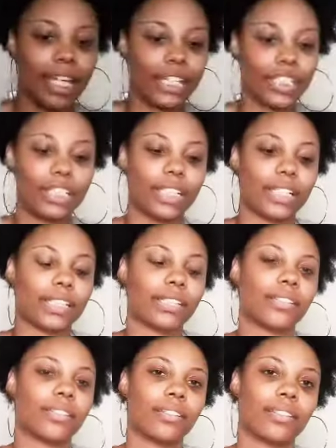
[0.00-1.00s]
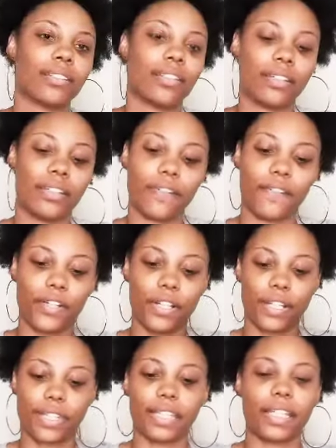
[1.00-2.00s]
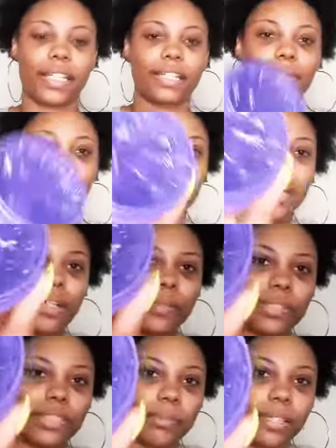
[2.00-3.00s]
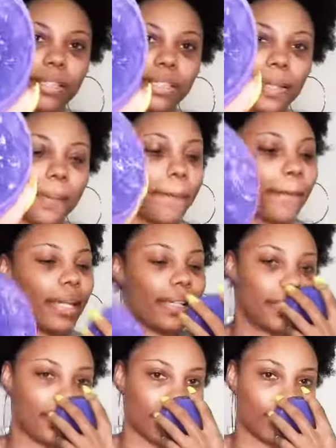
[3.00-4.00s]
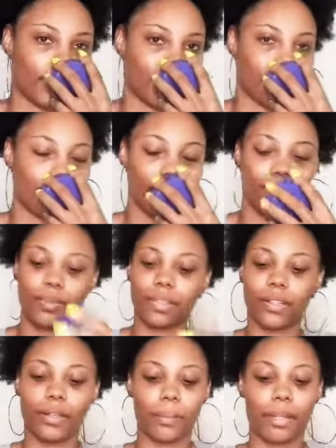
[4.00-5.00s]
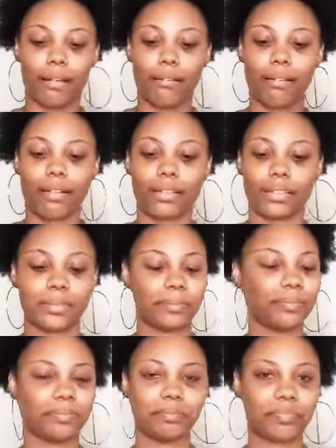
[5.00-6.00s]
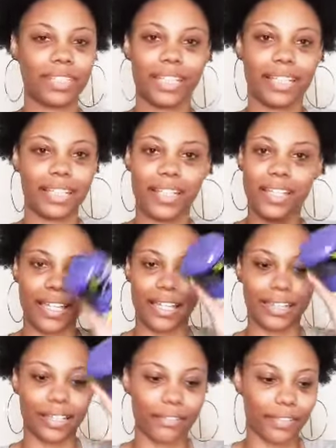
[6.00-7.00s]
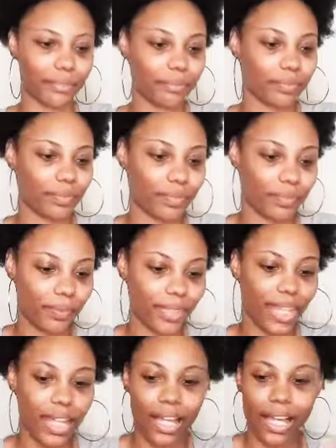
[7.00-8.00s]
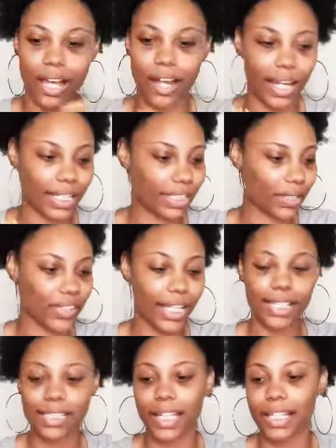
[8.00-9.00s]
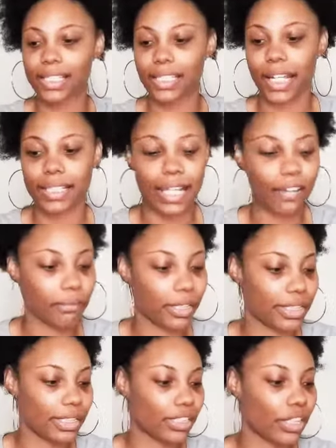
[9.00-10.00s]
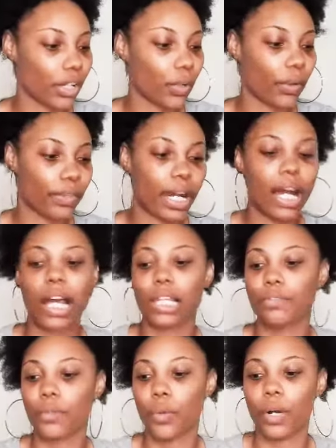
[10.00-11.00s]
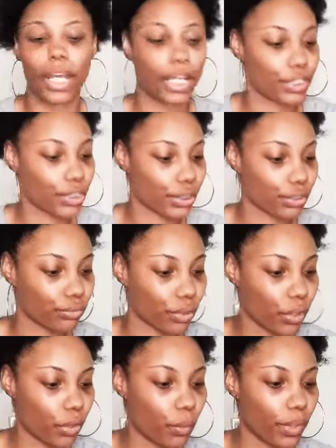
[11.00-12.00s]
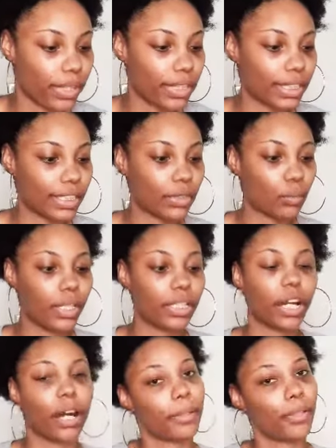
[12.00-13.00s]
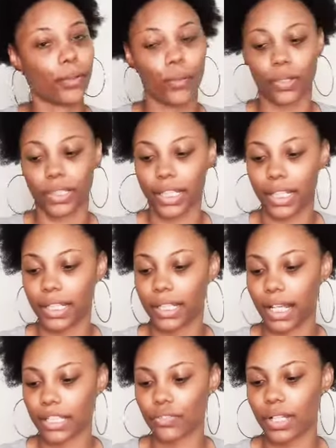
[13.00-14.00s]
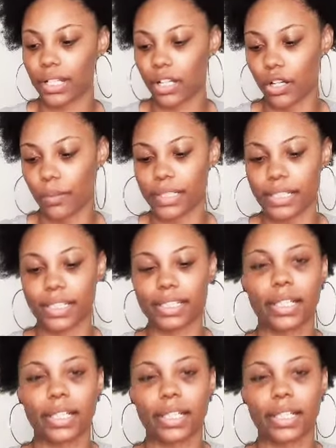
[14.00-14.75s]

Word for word: And she is very thick as well smells amazing oh my god love it all right so next things next i've been stuck on the olive oil edge control with the sweet almond oil in it i try to always get